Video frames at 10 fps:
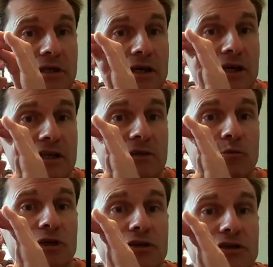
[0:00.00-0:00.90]
And then
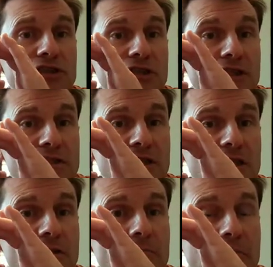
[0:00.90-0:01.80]
when you shut
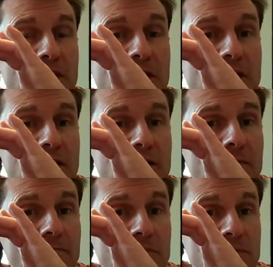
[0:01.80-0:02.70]
it completely,
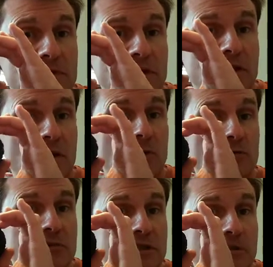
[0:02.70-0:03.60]
see the hole
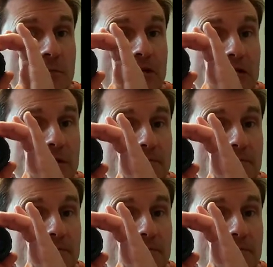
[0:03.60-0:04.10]
disappearing?